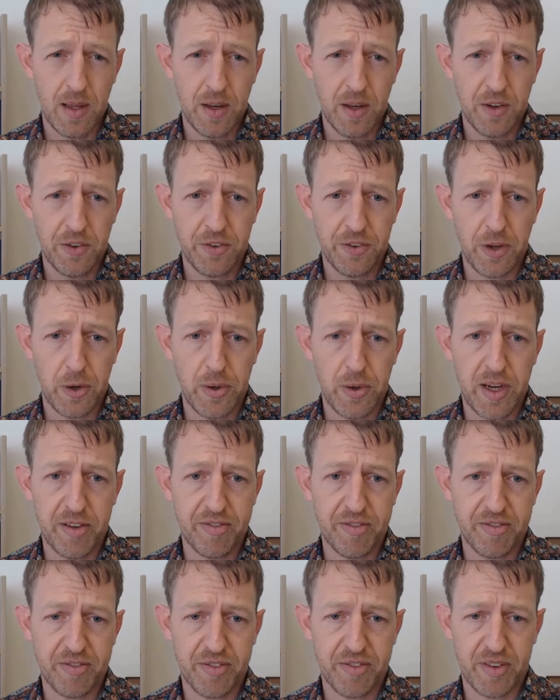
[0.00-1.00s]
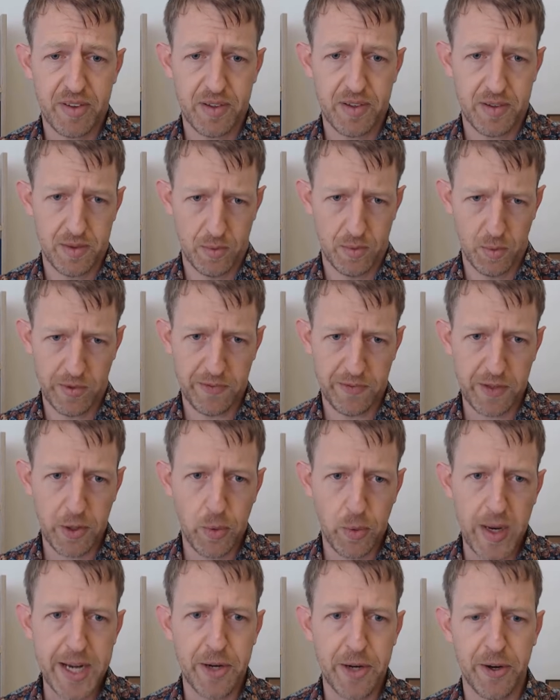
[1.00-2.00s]
So if with the
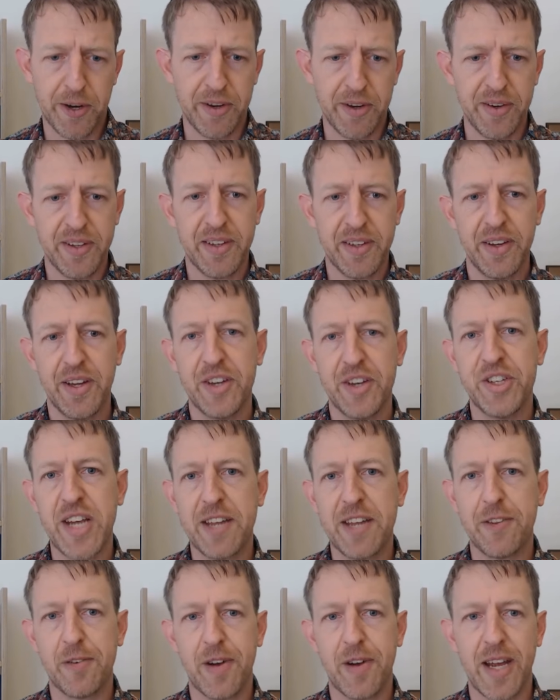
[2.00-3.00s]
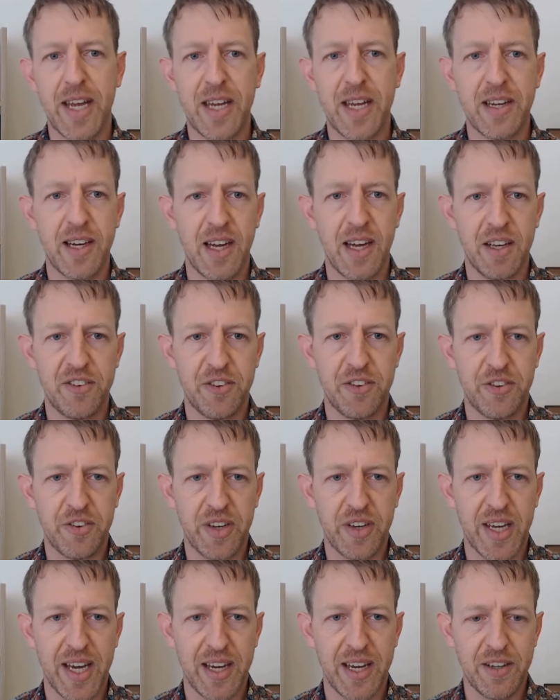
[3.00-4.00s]
queen on g3, it's
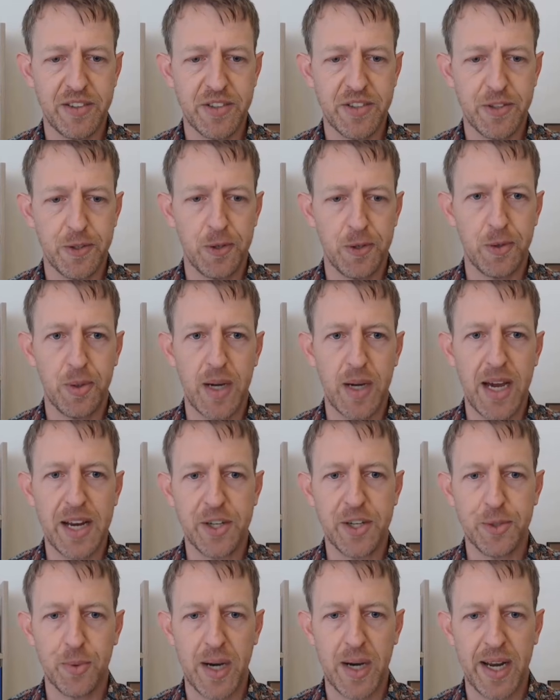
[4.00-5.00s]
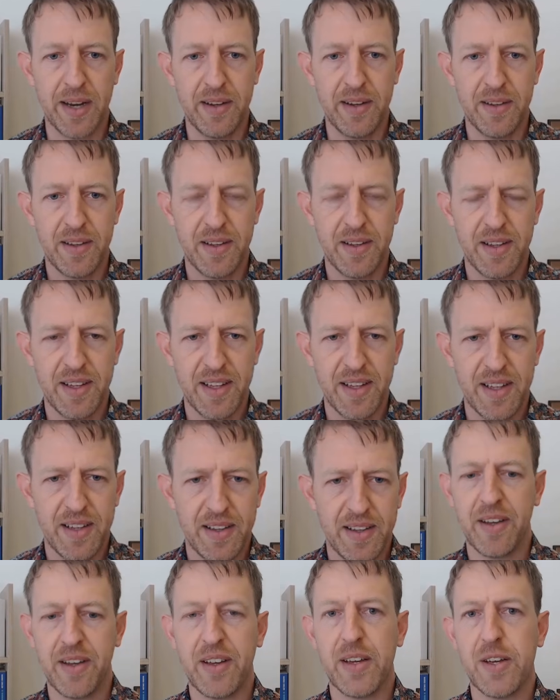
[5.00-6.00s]
king to h1,
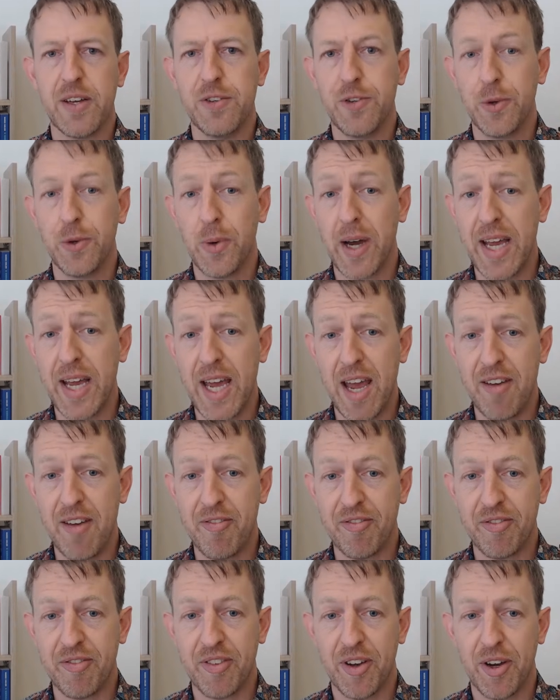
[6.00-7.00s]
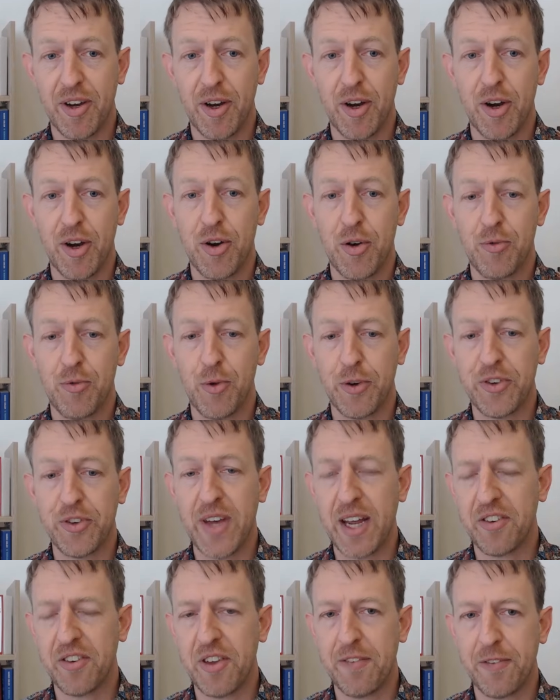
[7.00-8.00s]
do I have rook
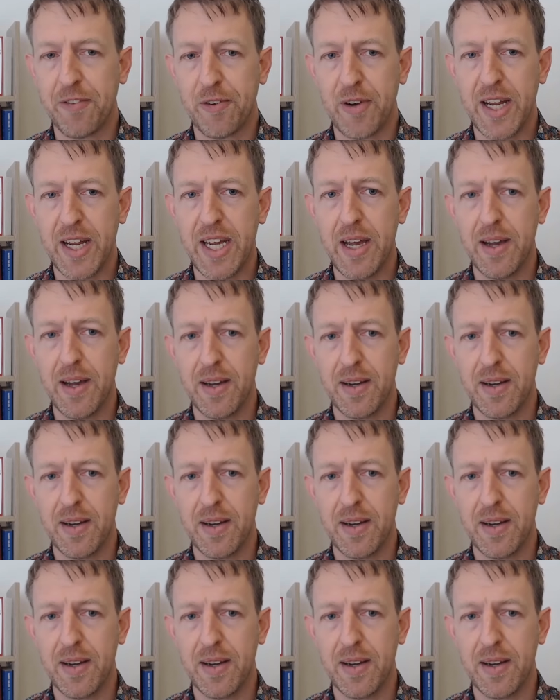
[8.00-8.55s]
takes f3?